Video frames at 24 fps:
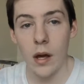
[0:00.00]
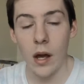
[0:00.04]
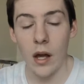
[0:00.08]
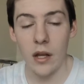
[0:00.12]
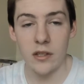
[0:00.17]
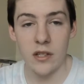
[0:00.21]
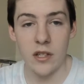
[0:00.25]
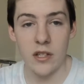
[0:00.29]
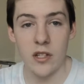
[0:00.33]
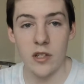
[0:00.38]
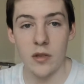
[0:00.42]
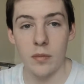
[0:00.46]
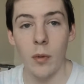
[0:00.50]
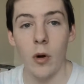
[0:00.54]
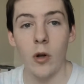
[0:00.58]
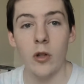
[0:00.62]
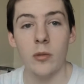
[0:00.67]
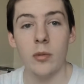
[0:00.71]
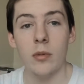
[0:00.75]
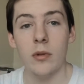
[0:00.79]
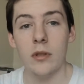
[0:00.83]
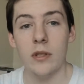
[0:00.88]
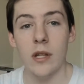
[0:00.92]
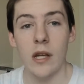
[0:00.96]
because this is
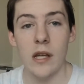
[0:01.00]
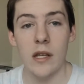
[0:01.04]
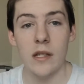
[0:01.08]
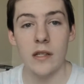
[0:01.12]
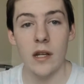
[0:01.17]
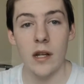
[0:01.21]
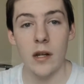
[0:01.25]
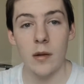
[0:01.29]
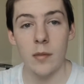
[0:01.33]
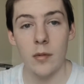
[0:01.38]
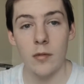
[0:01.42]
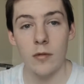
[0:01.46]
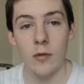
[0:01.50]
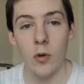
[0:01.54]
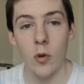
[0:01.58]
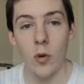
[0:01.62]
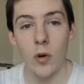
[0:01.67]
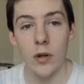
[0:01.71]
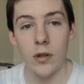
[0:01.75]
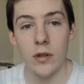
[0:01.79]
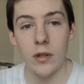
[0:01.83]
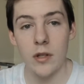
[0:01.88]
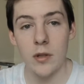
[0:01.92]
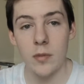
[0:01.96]
multiple days that I've been
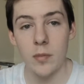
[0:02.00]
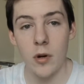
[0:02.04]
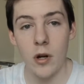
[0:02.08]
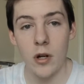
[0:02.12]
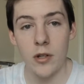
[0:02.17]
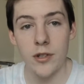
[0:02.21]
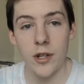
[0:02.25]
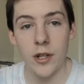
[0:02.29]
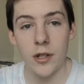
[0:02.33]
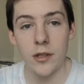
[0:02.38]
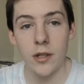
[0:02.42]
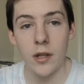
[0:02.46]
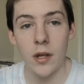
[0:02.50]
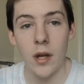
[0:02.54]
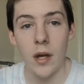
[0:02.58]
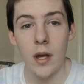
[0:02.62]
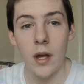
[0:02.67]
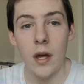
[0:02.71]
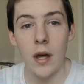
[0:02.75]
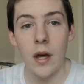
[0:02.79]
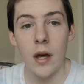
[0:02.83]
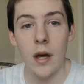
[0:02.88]
recording this project.